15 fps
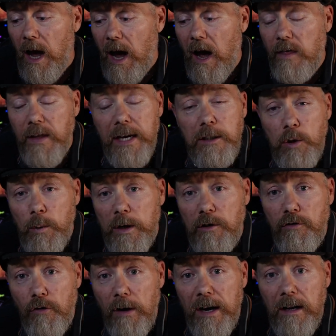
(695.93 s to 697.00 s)
are they doing
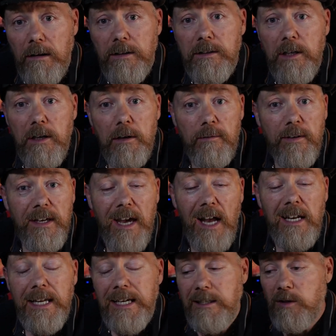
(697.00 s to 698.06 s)
trials for
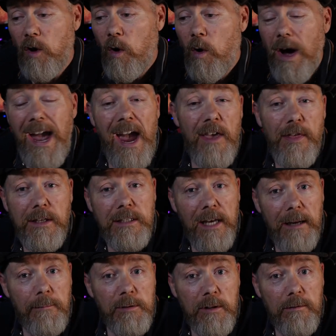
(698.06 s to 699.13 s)
gullies or other
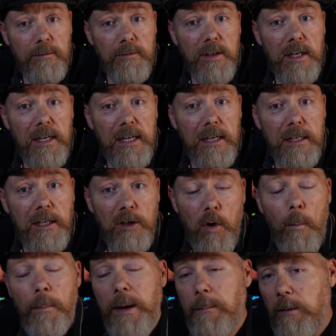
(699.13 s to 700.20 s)
types of, you
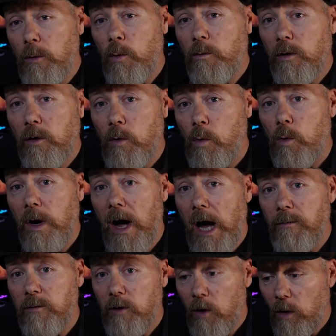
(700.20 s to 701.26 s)
know, people who
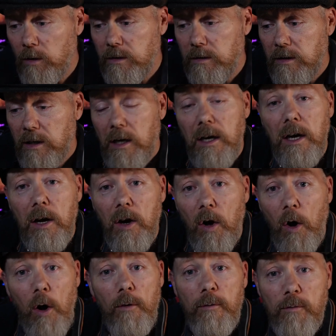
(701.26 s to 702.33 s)
haven't got
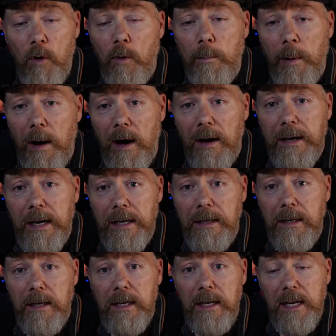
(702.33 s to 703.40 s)
off-road parking?